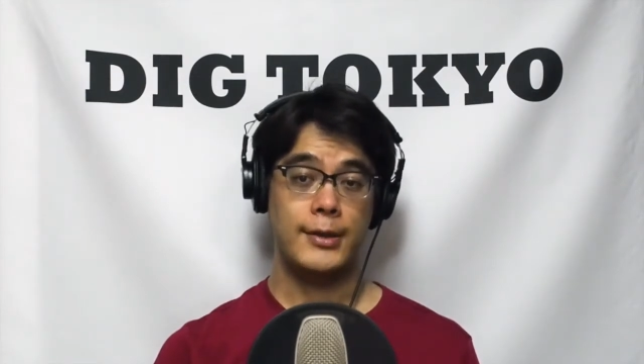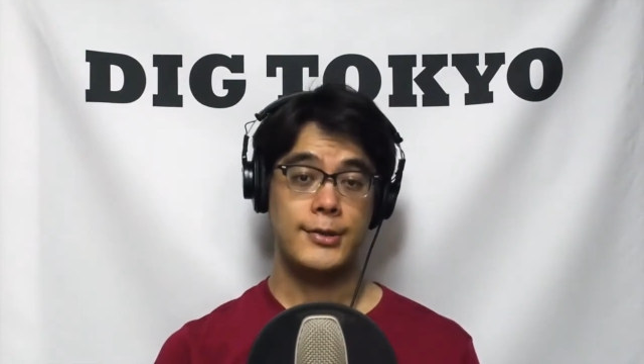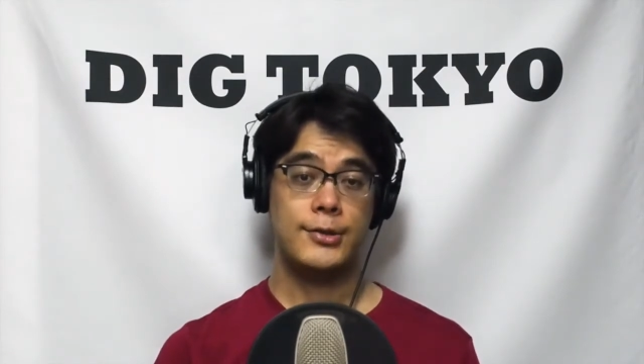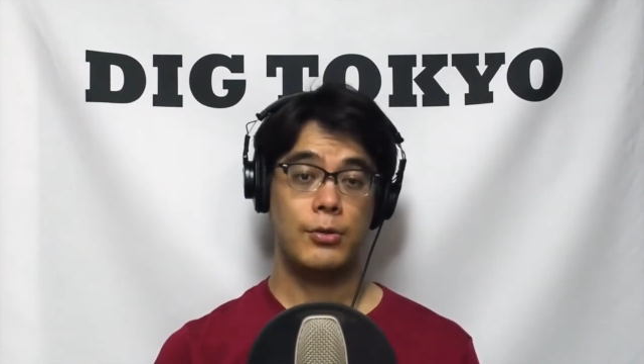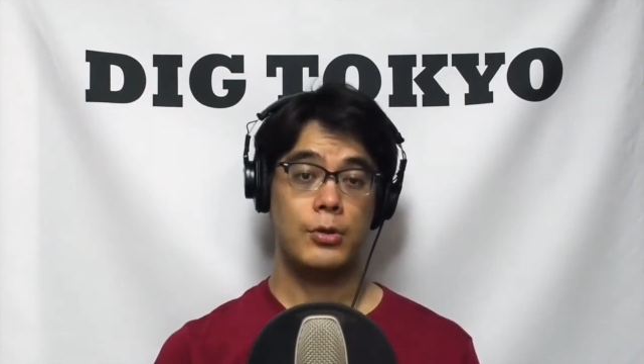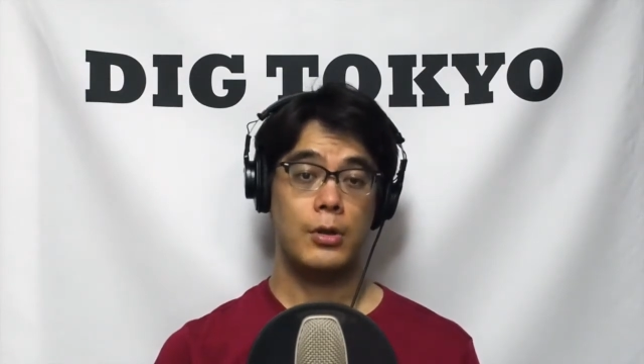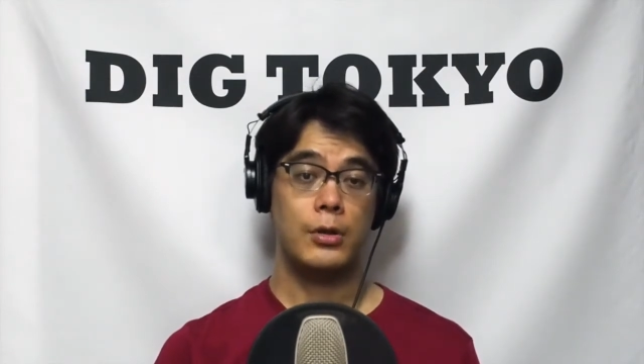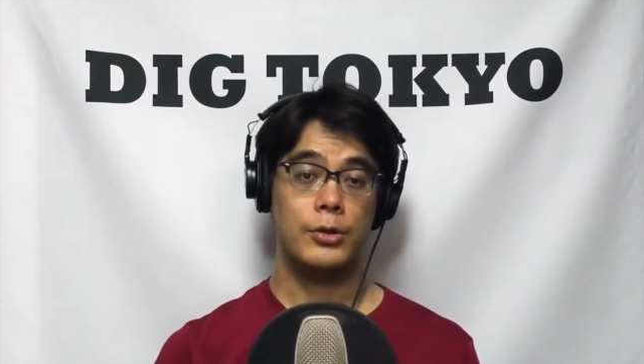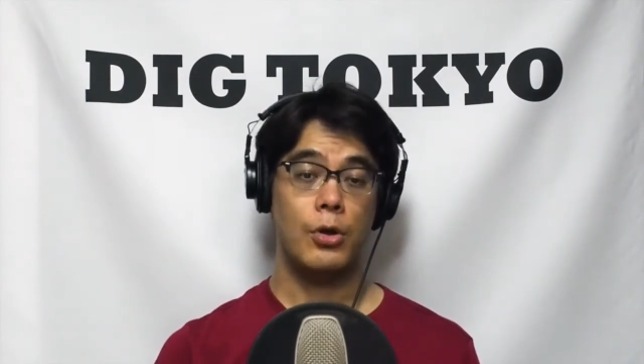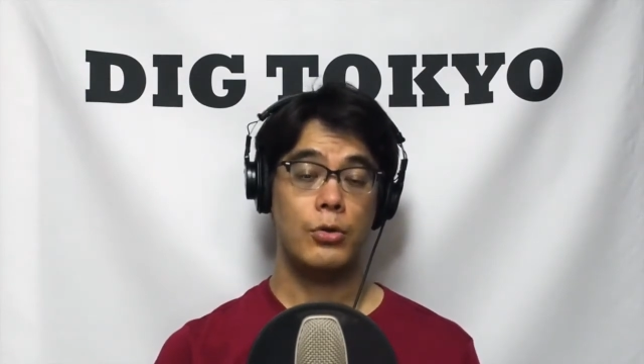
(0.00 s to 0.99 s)
the
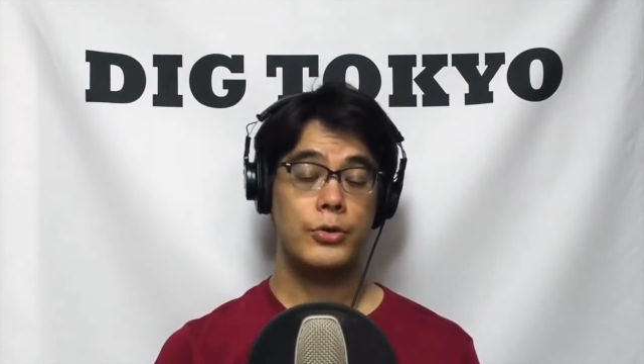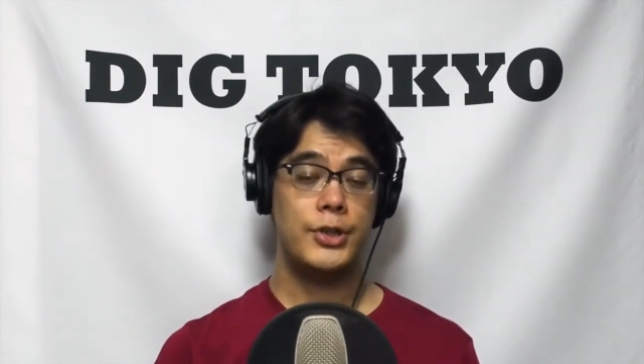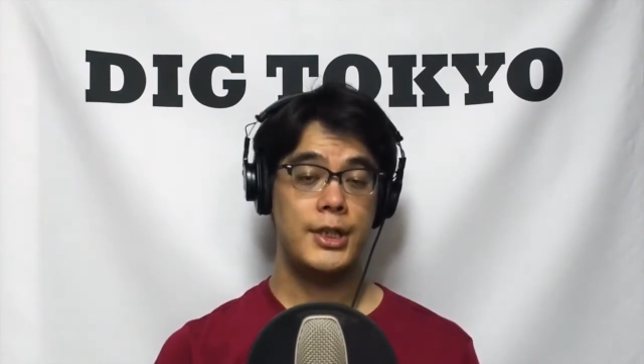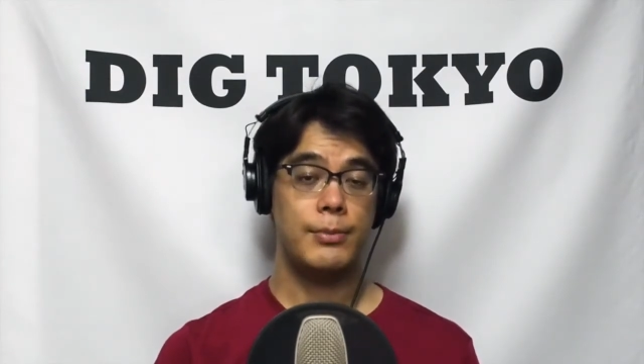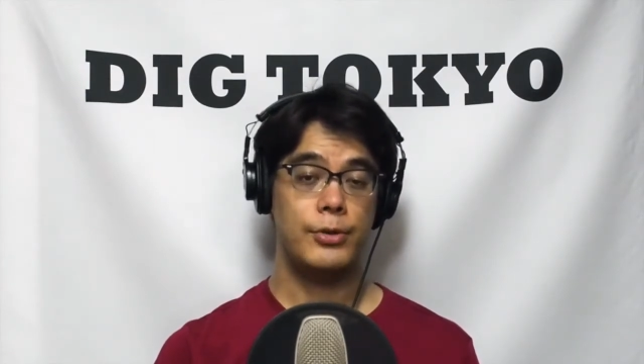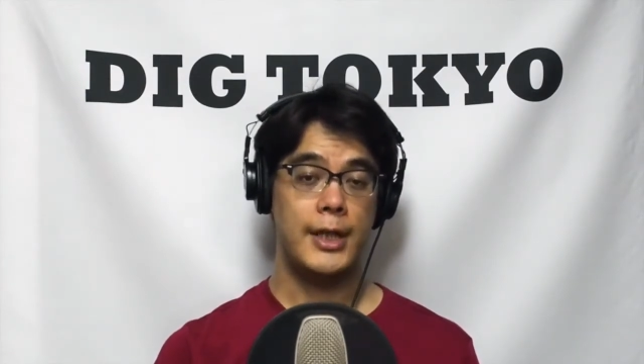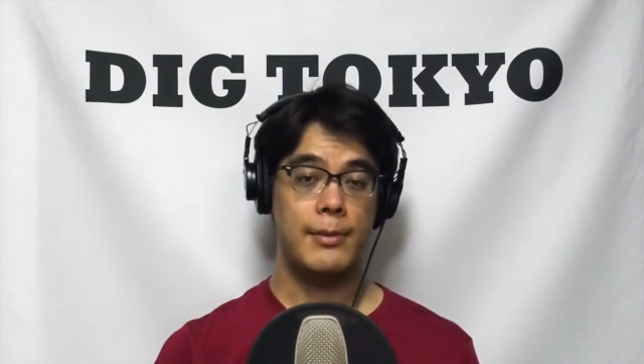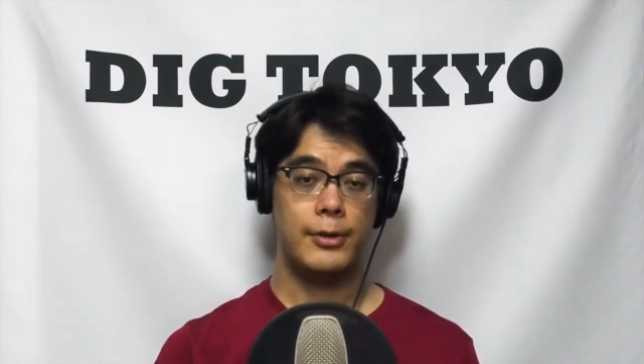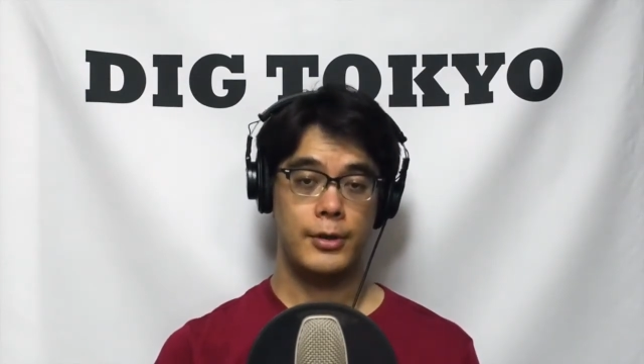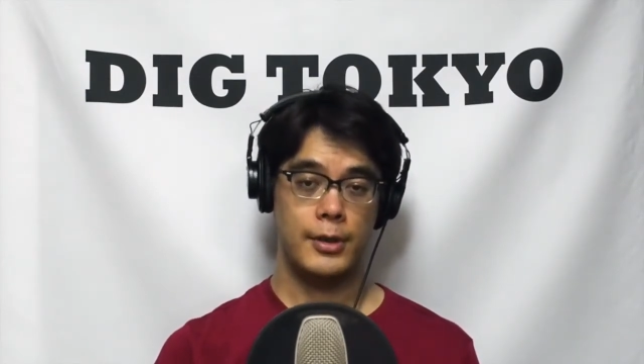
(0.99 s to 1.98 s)
so-called Oku-Shibu
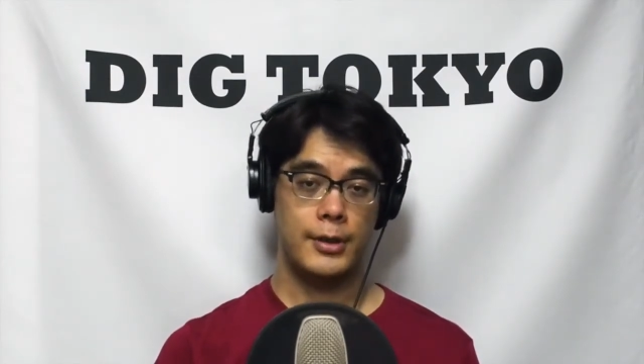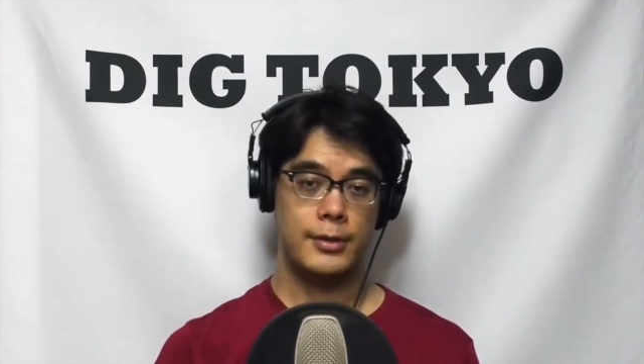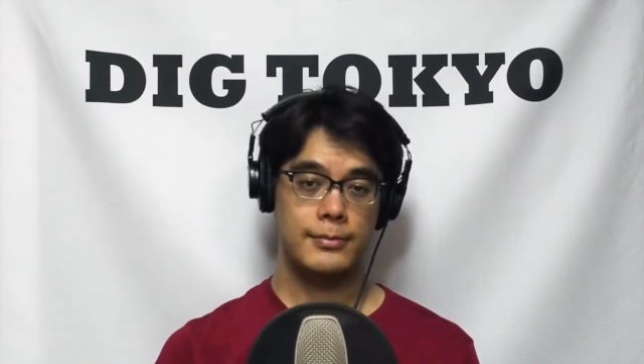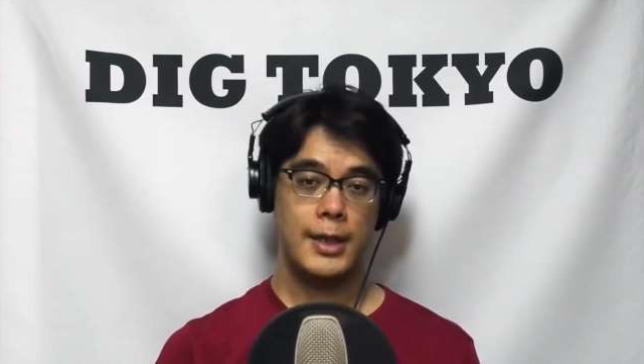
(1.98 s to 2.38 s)
neighborhood.